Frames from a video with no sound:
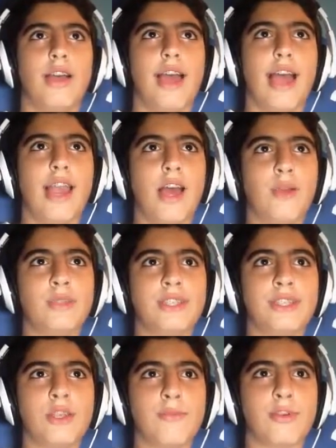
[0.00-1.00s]
Hello,
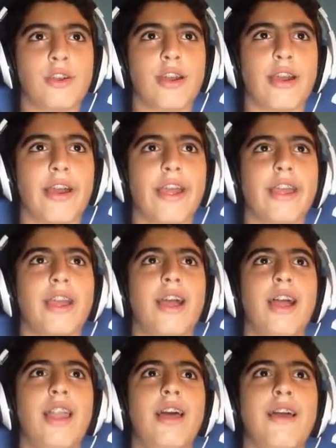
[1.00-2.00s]
sumo guy.
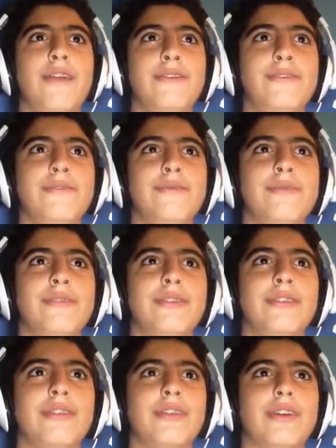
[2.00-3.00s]
Hello.
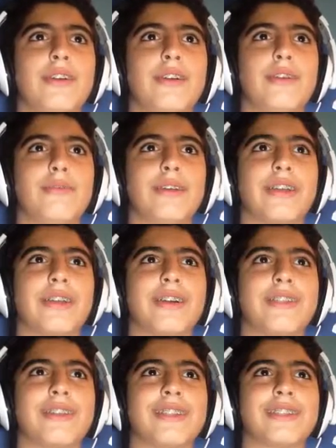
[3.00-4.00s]
Oh my
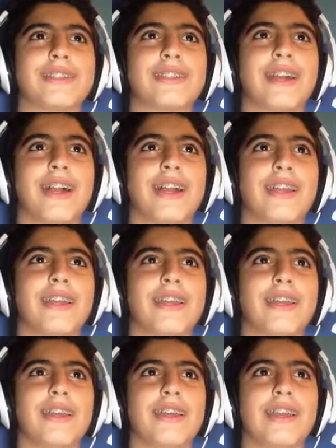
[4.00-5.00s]
god, look at this guy.
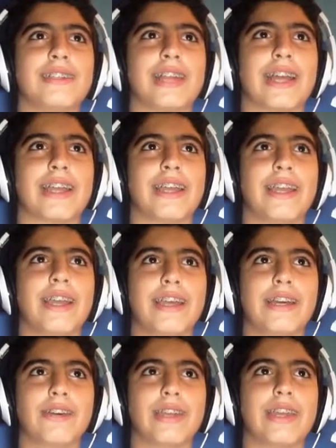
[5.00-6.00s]
He's like,
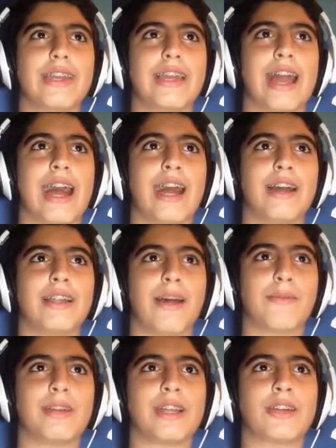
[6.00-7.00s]
hey,
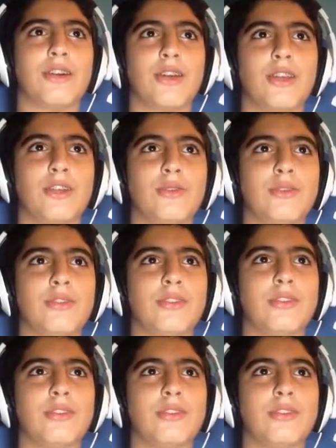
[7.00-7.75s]
I'm gonna call you